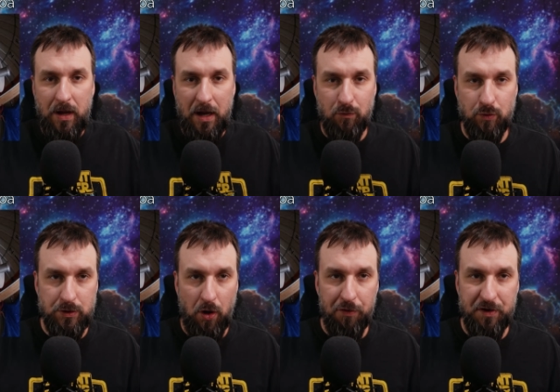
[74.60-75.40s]
it
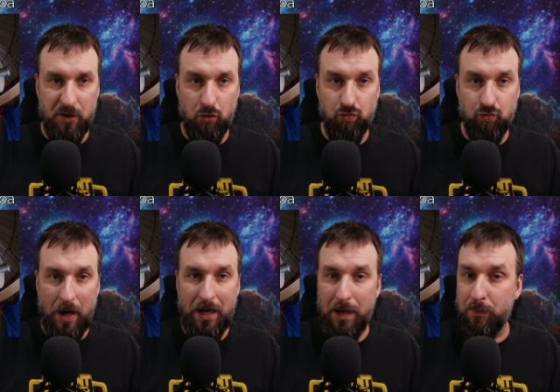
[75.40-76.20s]
results in
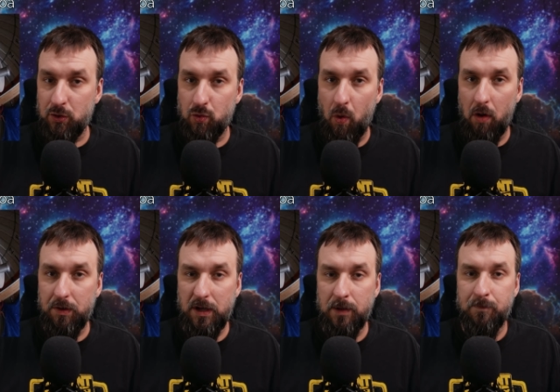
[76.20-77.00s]
great image
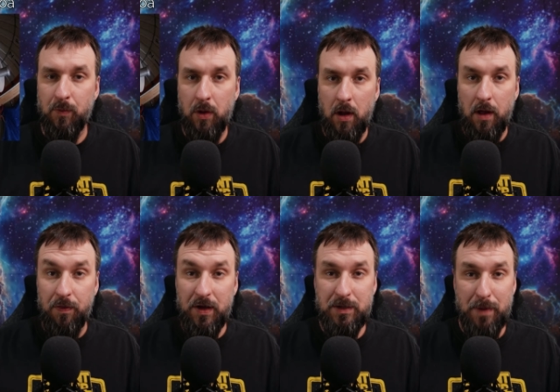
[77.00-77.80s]
quality.
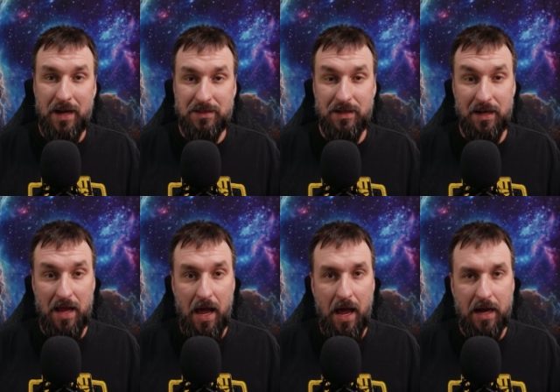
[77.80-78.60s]
This makes it an
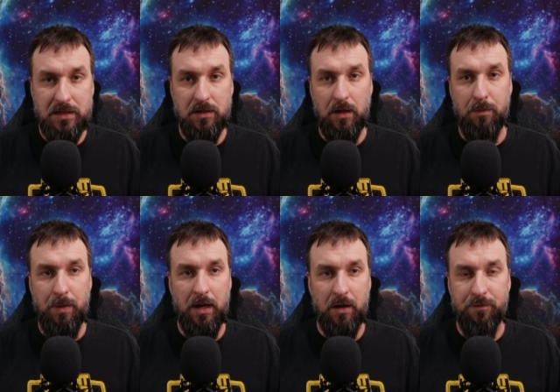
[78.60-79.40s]
excellent
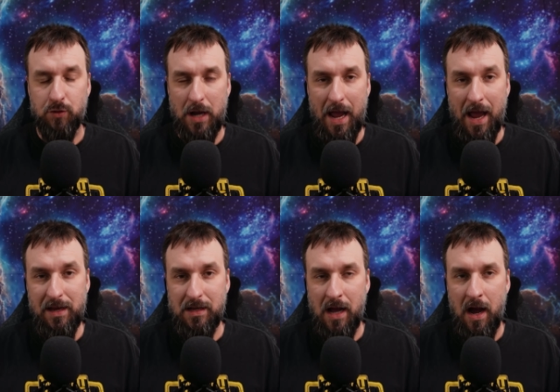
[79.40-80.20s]
pick for
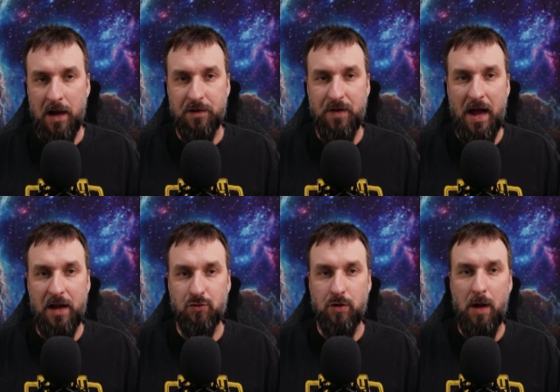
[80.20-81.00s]
any kind of
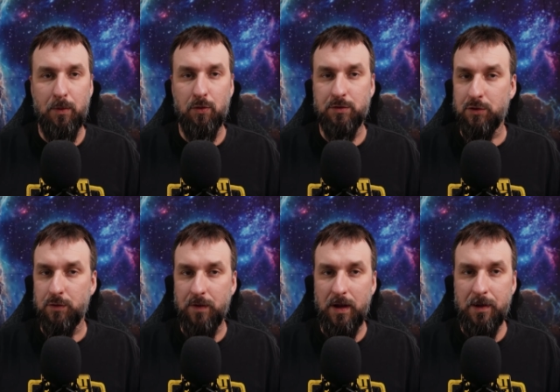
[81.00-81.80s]
astronomical
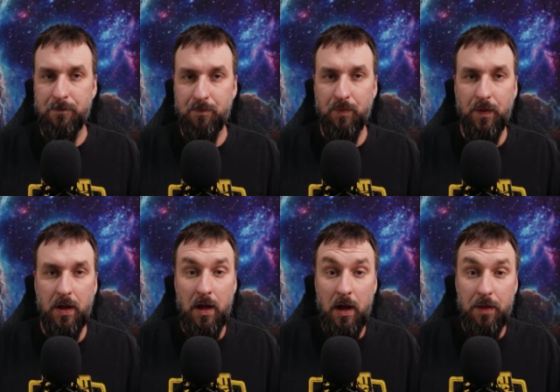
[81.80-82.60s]
survey.
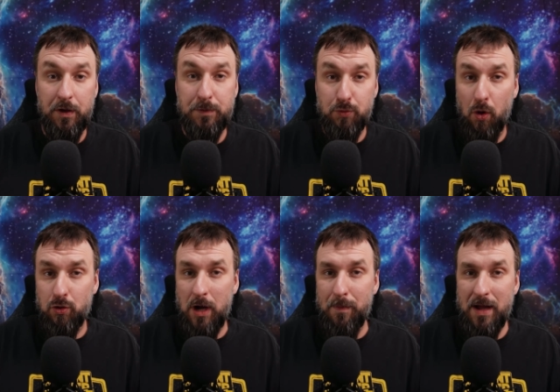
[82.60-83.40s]
This
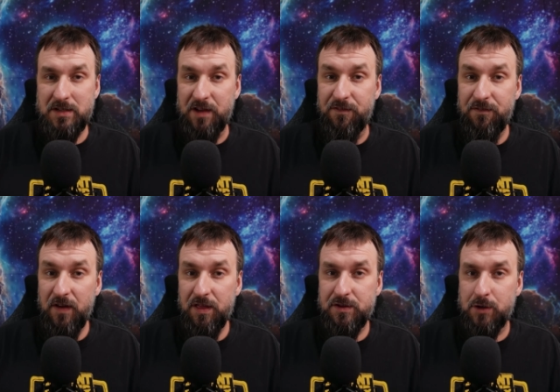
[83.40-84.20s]
program has a
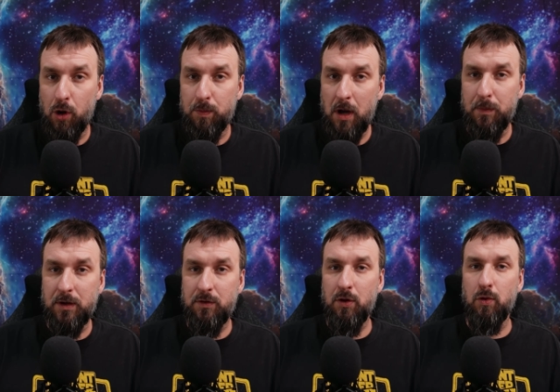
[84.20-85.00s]
fifth scope
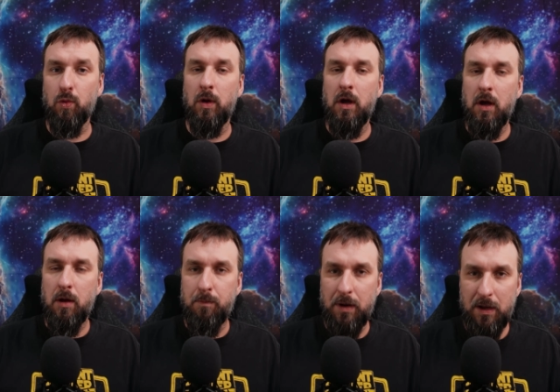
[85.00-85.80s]
coming too,
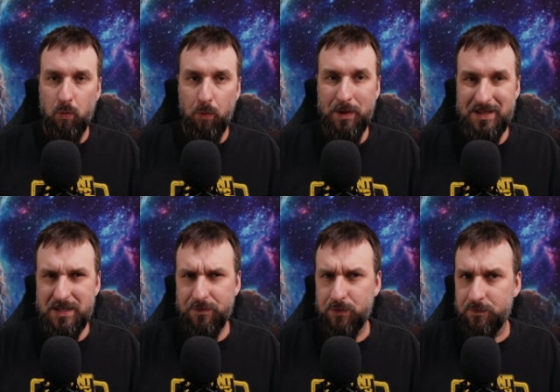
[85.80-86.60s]
but it will be
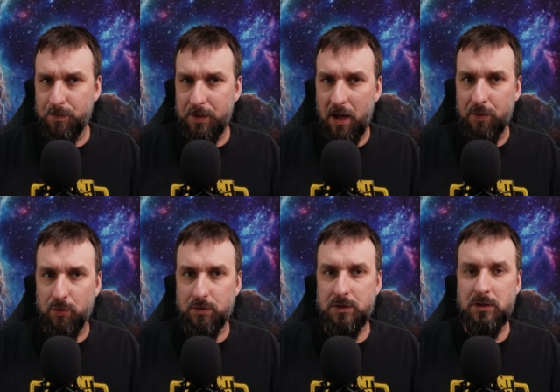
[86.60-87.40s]
different from the
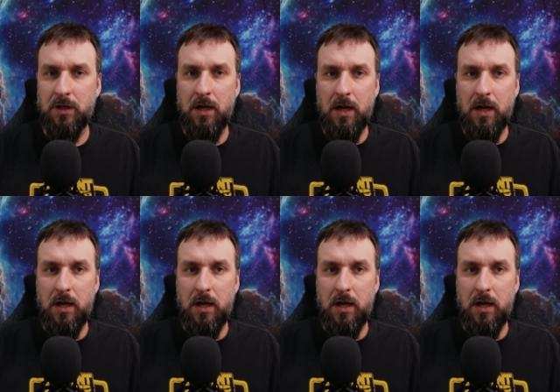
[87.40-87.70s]
others.